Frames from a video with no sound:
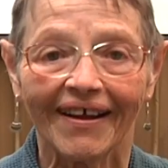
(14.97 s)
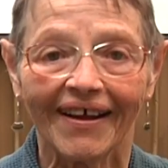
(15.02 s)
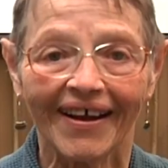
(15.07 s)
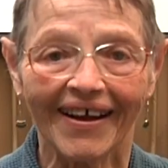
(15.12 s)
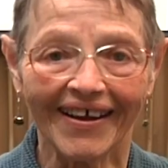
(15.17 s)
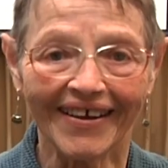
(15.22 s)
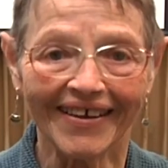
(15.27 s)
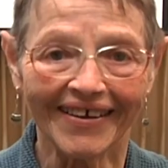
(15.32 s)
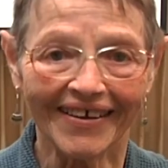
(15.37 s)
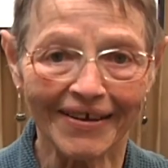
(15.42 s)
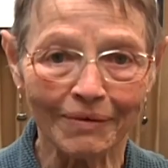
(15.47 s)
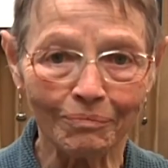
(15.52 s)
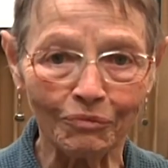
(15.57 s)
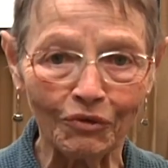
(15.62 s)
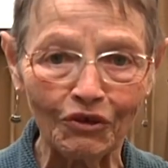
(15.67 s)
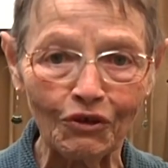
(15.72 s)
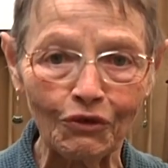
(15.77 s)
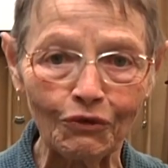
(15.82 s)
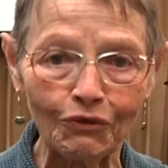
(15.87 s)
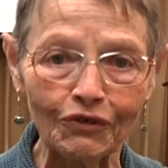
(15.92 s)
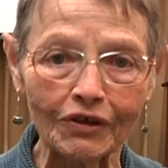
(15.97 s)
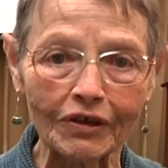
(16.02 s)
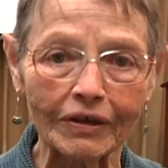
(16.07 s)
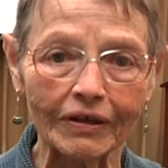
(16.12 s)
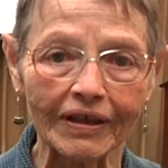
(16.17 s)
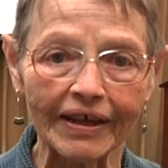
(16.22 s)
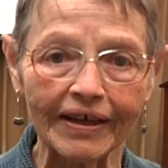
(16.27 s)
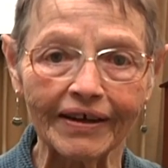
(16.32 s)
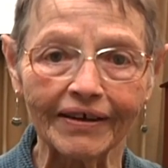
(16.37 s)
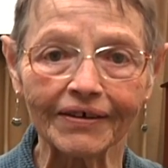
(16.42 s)
Hi, I'm Susan
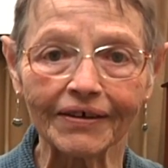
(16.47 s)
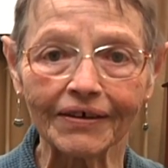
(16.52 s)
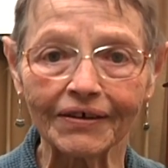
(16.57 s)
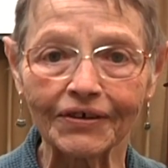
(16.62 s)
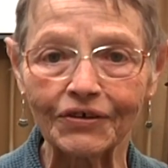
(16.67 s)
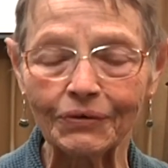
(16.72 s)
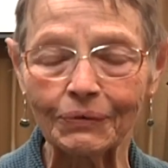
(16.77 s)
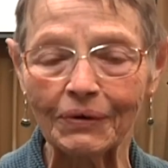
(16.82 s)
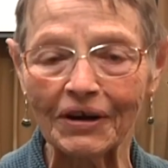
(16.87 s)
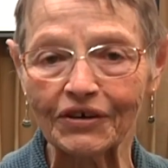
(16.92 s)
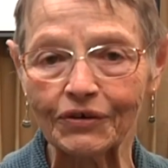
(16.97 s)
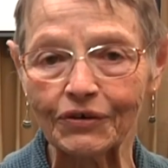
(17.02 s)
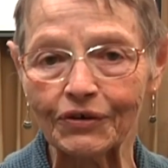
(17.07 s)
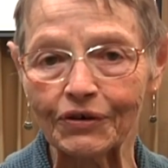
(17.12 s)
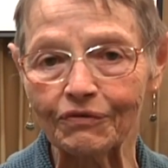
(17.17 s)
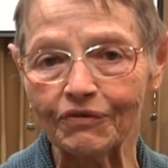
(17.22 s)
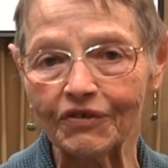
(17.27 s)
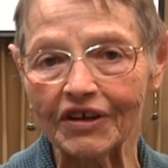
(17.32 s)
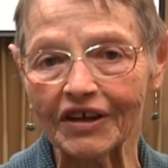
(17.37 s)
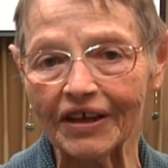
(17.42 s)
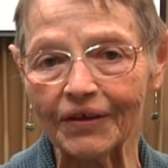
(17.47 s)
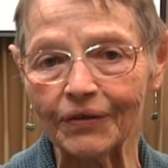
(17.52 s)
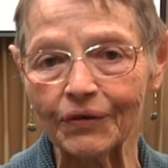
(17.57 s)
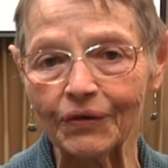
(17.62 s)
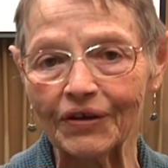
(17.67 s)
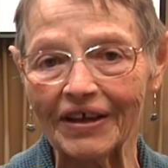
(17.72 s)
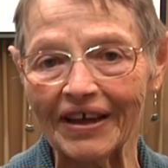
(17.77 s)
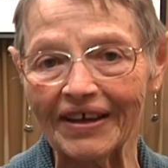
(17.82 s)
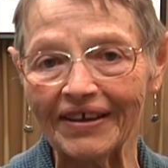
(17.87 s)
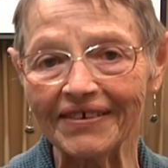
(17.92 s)
Clare, director of Together
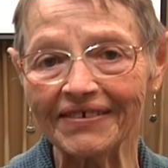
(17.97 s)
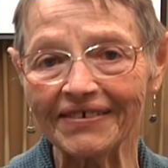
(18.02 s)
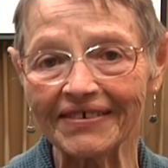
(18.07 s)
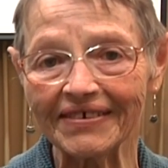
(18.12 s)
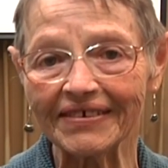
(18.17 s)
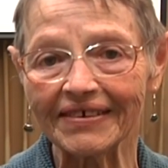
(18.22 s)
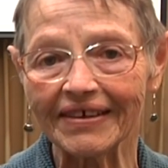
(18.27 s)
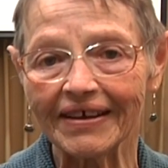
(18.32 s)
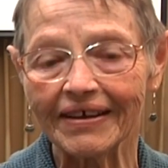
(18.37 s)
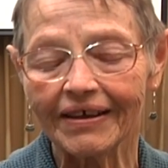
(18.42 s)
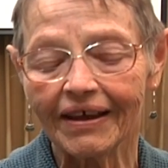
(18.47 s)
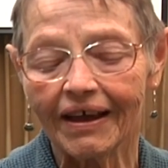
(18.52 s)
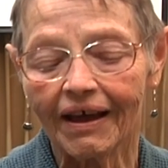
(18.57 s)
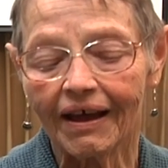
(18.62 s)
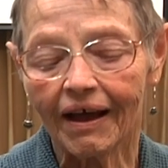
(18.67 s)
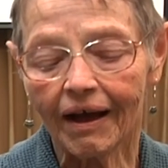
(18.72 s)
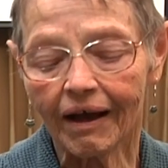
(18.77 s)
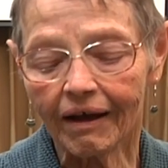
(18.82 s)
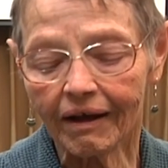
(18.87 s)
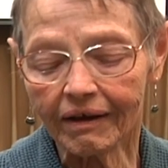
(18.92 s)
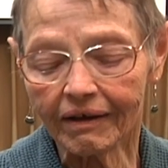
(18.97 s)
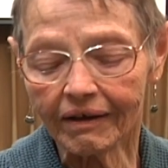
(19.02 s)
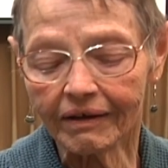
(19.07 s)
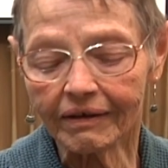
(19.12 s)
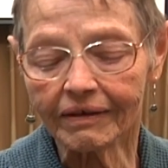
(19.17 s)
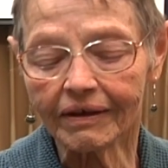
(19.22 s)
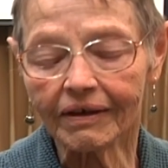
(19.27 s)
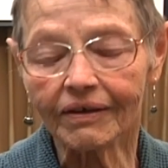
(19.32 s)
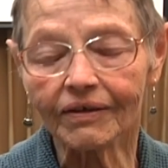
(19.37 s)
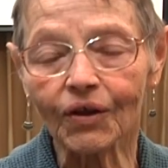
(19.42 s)
Yes,
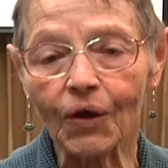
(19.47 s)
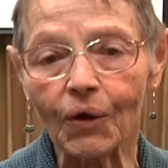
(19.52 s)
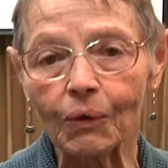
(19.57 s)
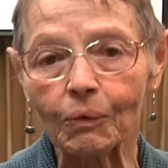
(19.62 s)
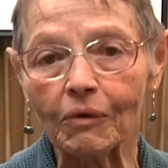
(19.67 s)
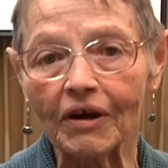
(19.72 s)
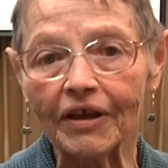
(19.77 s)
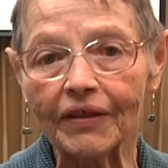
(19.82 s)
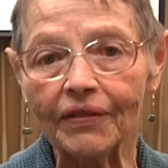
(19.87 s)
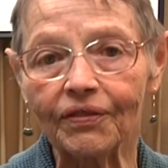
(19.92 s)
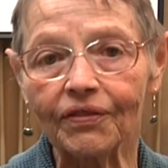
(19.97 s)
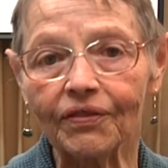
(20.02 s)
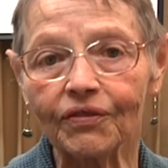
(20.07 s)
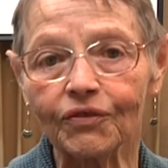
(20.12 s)
uh, along with